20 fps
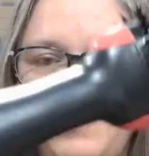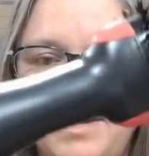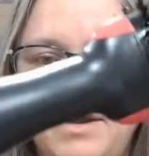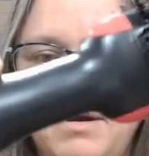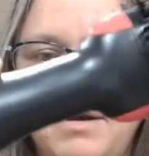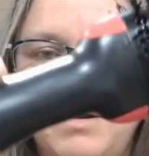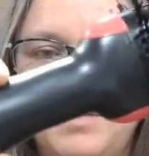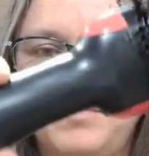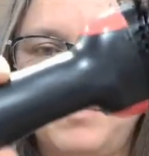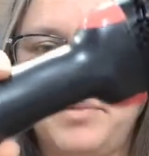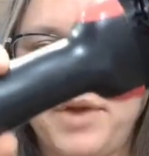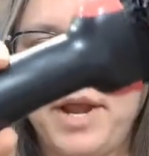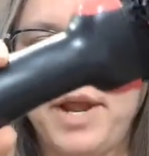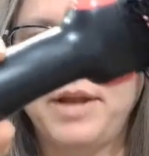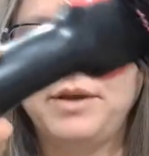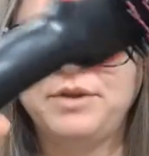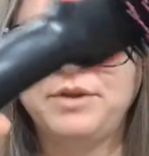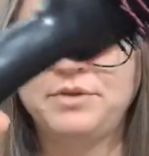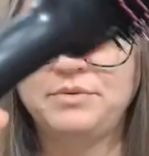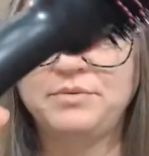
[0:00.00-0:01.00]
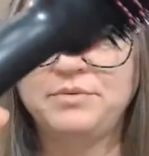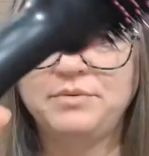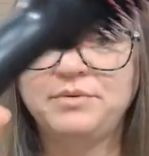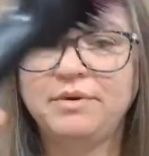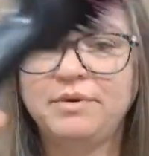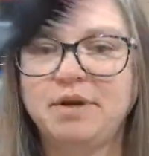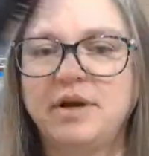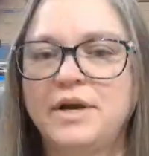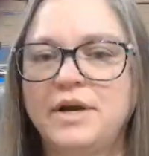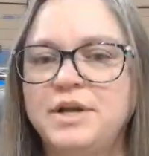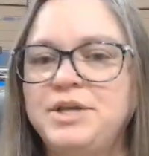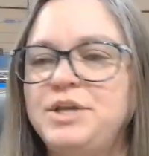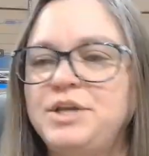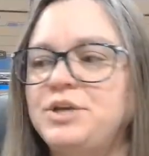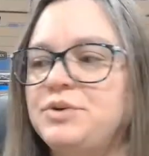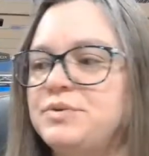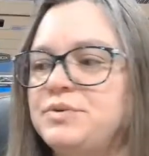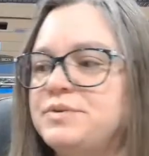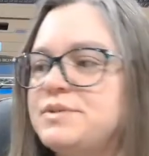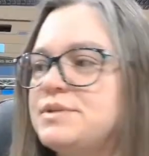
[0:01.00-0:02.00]
are brand new,
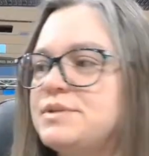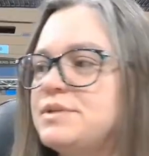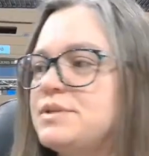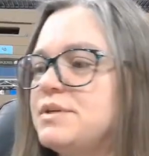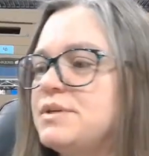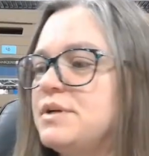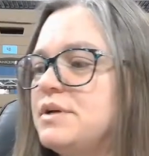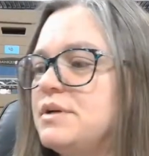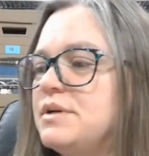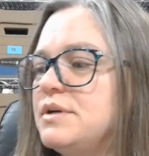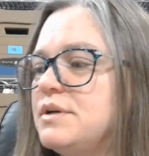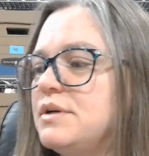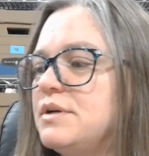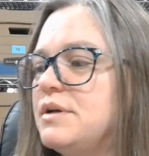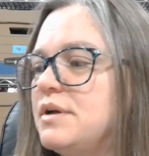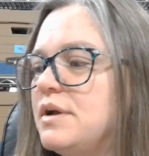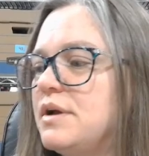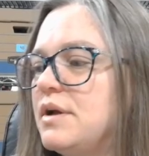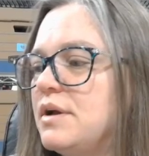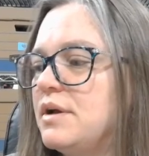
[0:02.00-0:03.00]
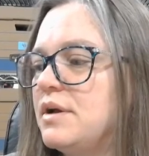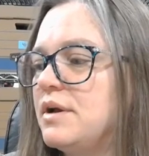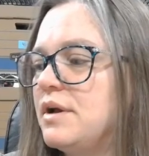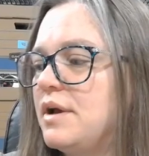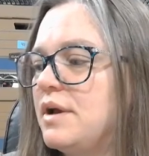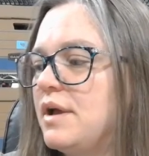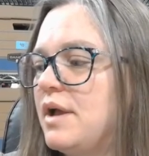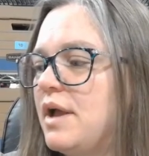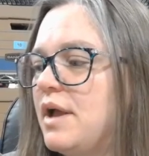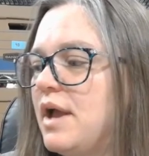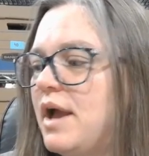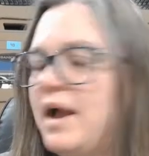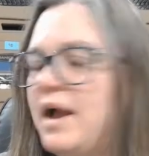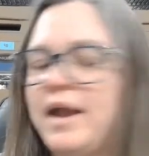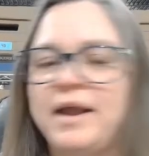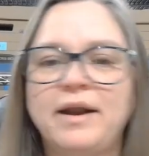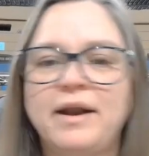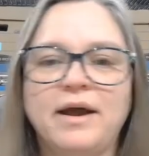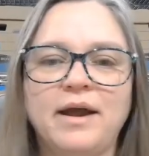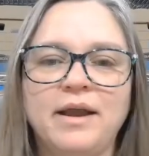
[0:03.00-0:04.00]
unused,
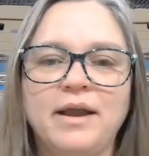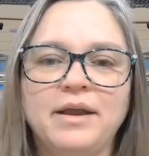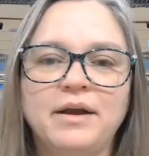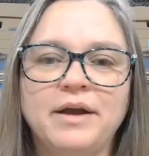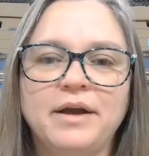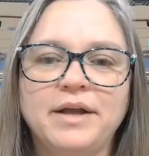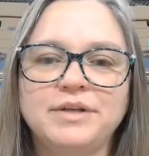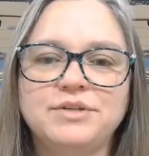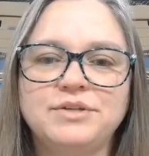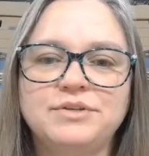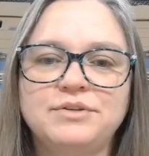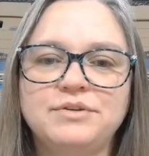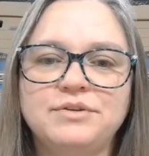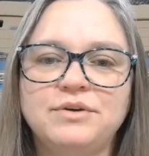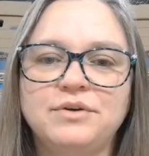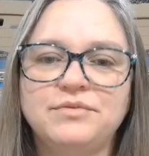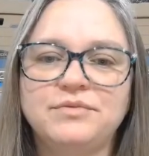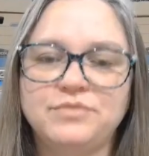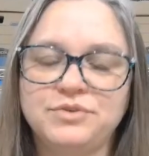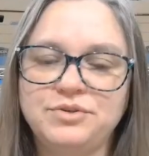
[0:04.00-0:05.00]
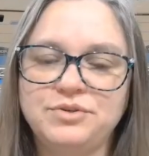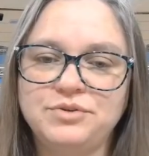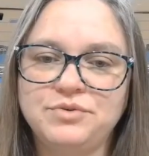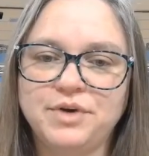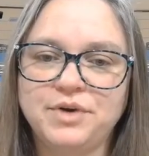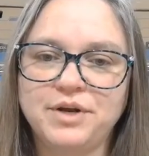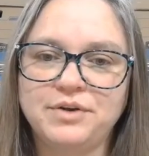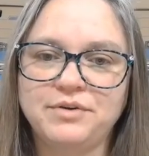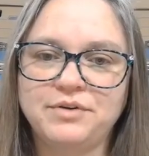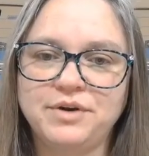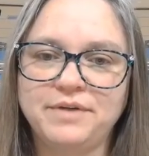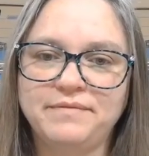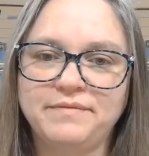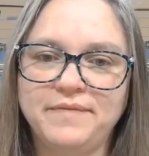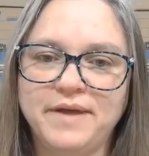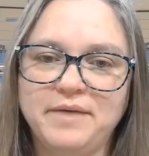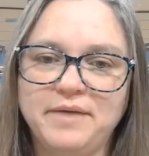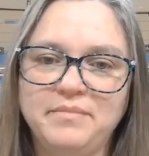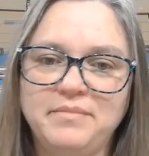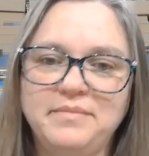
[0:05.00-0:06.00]
and I got over 200 of
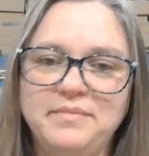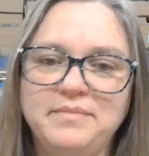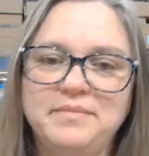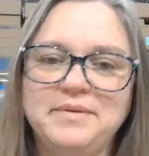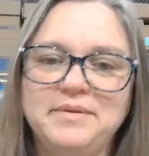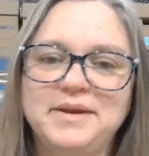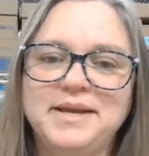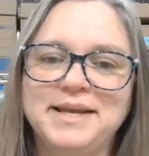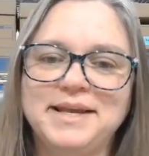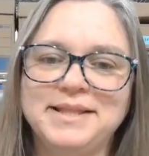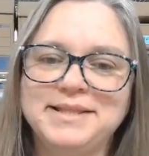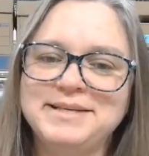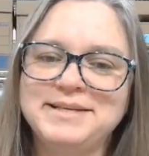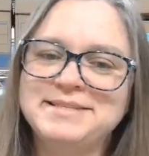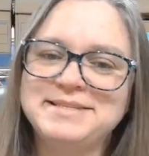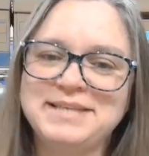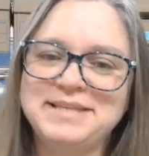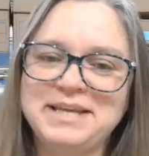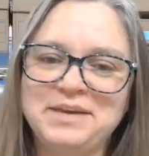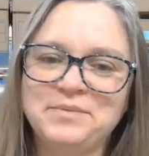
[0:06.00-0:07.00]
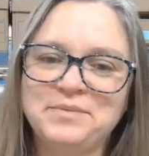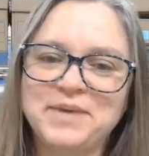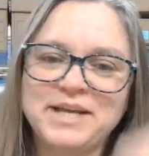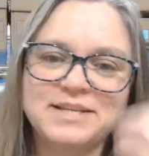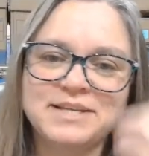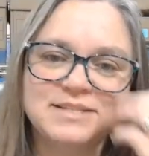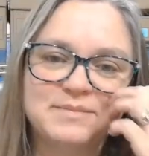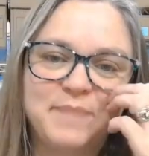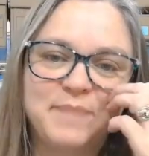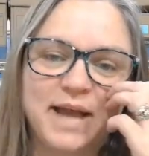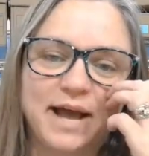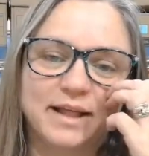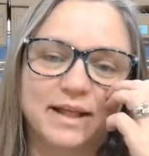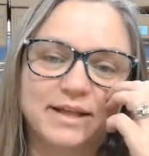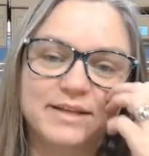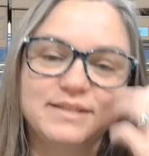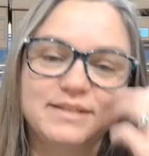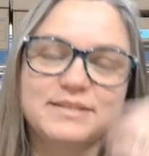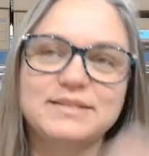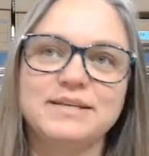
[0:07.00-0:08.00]
them in this e-waste
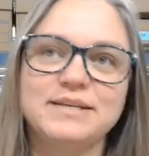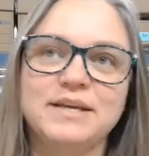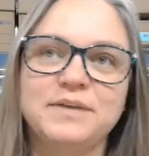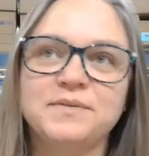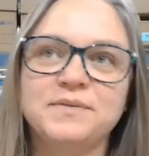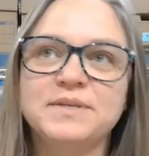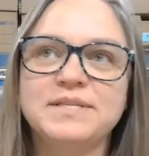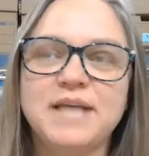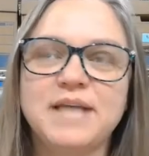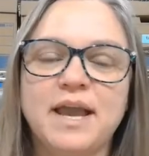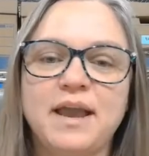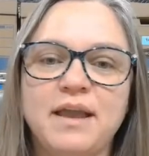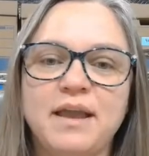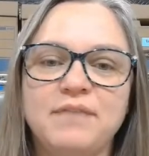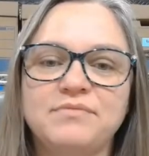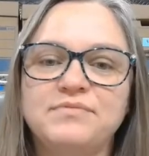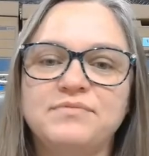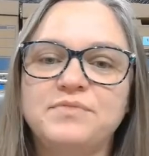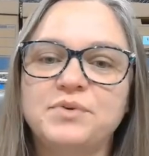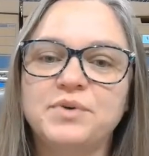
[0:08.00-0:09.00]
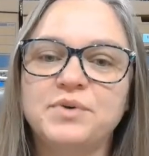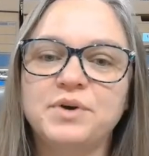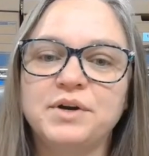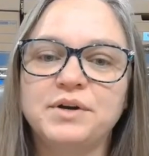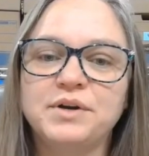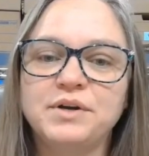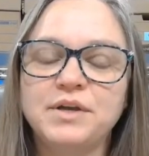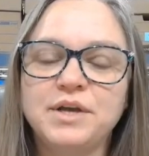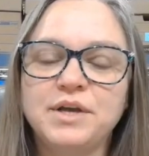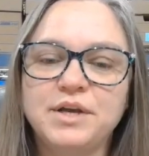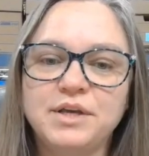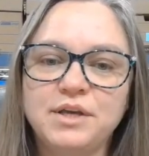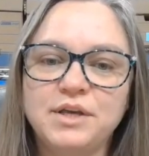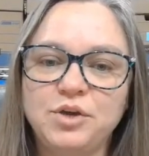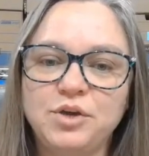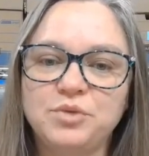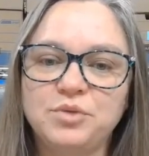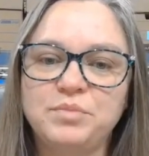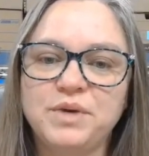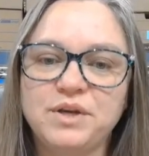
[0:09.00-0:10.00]
palette. It was a 4
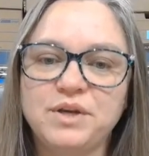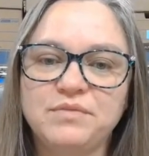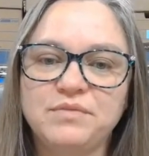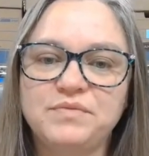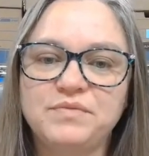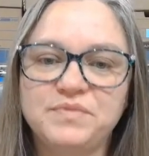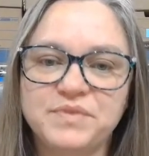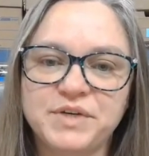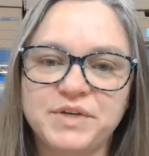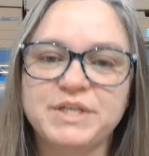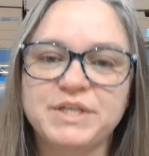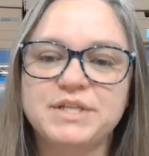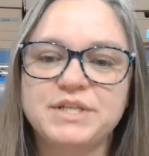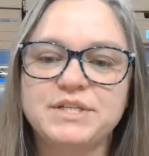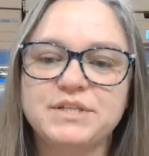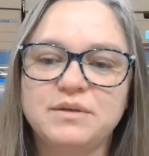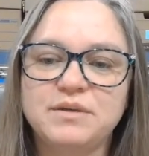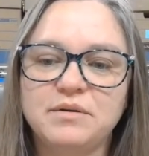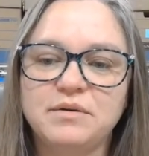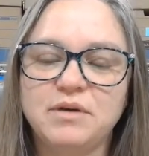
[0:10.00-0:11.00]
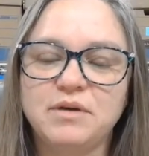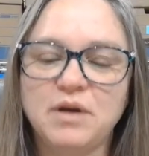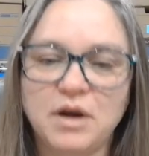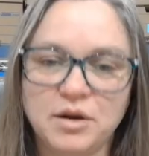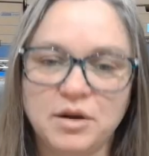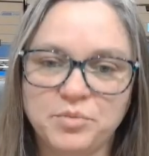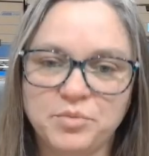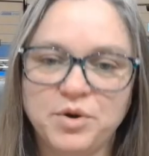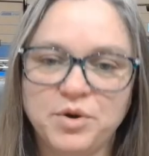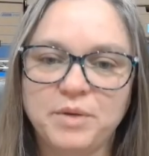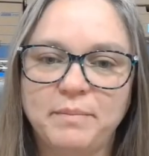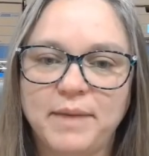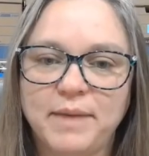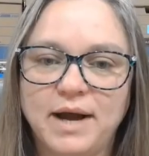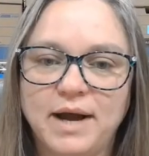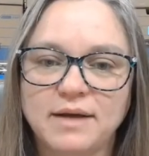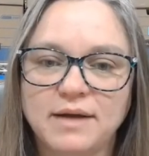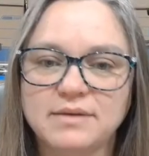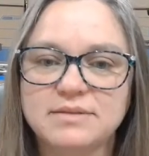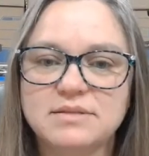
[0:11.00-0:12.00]
cubic foot cardboard
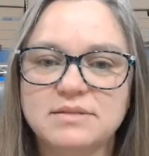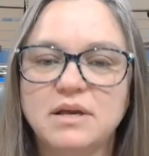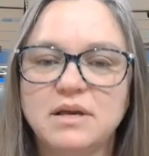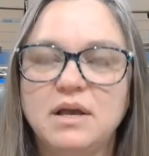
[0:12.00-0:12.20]
box